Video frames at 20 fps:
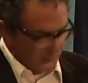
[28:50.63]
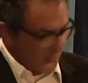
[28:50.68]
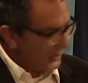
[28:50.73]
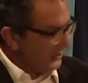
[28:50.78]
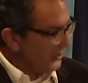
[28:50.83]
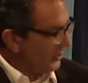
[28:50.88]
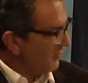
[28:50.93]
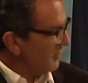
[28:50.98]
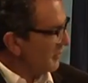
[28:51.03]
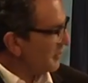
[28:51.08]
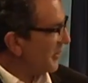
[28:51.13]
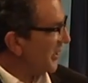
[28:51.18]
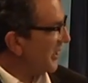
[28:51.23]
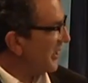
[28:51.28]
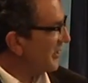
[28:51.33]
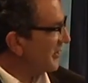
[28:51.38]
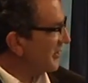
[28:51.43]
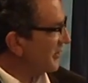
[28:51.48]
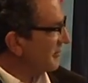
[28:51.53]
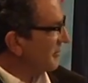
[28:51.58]

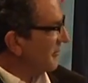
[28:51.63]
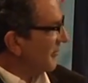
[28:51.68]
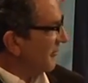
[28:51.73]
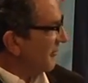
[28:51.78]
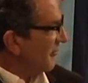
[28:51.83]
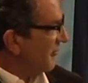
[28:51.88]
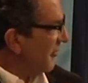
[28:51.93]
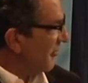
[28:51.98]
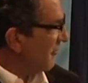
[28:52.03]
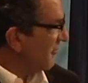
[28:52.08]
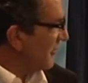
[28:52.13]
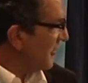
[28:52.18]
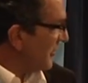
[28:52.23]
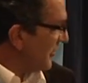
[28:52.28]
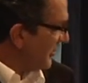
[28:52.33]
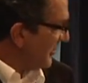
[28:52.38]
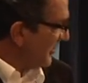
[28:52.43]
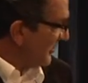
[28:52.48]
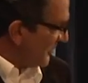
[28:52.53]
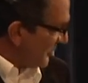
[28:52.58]
European
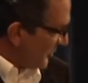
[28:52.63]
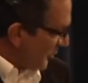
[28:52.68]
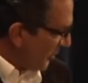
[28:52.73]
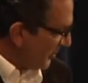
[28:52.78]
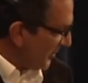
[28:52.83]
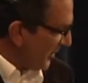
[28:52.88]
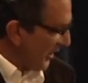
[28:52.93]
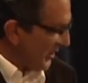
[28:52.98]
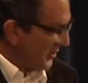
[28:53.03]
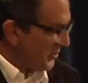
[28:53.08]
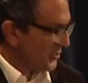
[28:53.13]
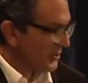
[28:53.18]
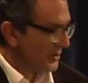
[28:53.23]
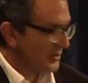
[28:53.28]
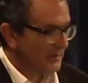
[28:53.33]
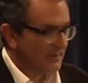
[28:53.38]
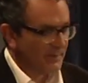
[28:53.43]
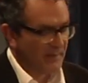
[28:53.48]
foreign domination.